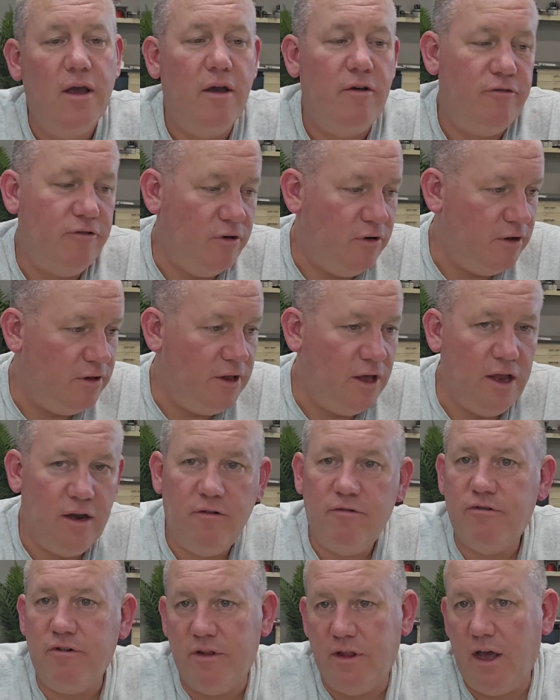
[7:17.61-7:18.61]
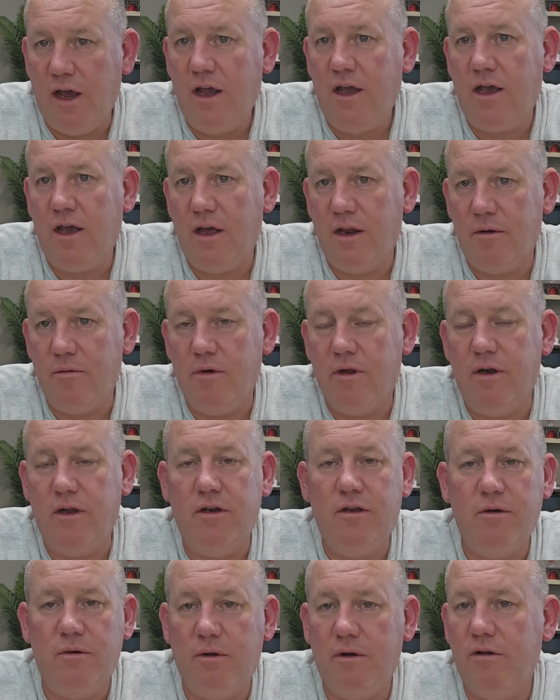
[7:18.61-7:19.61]
For that kind of money,
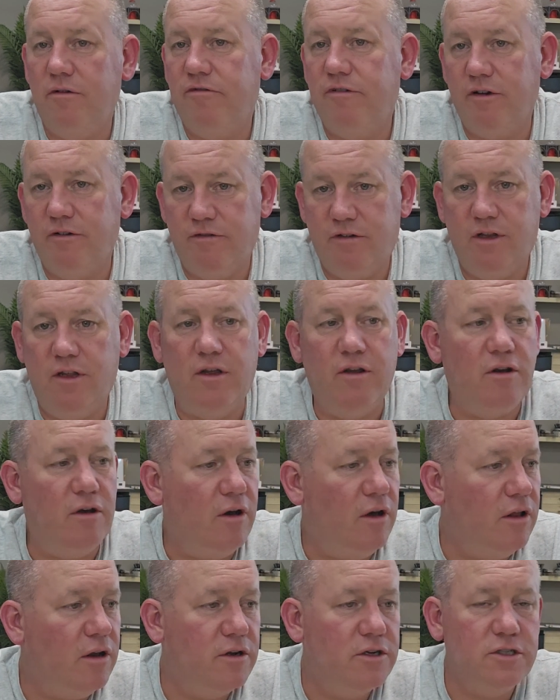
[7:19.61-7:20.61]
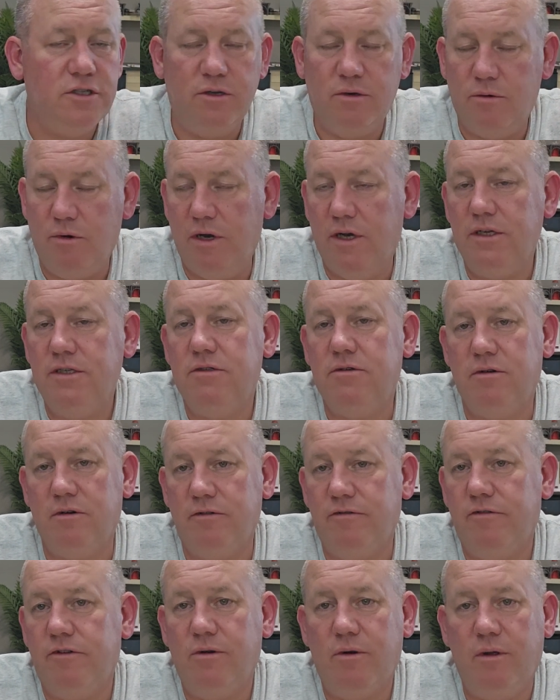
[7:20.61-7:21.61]
$250 US or
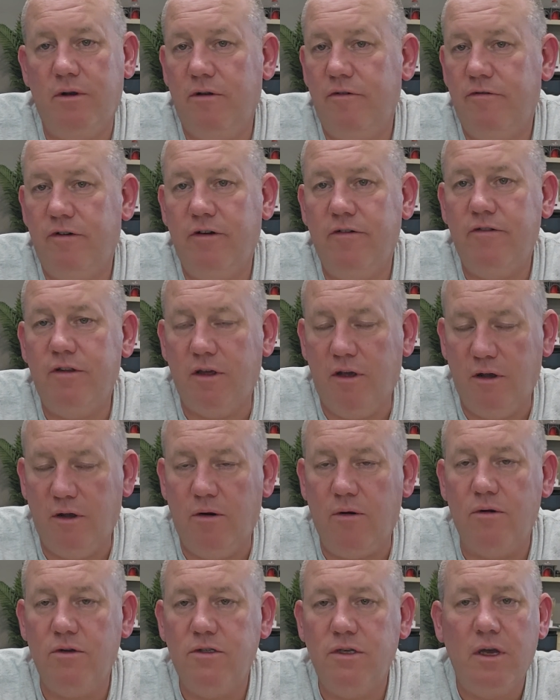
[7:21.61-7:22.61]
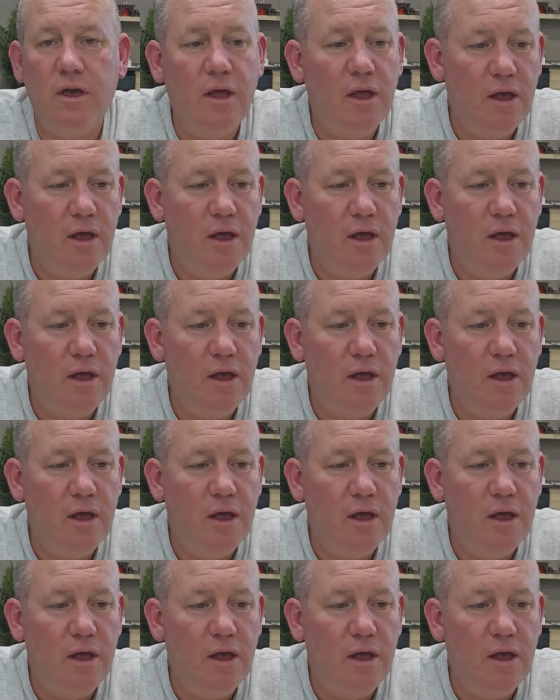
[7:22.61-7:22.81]
250 euros,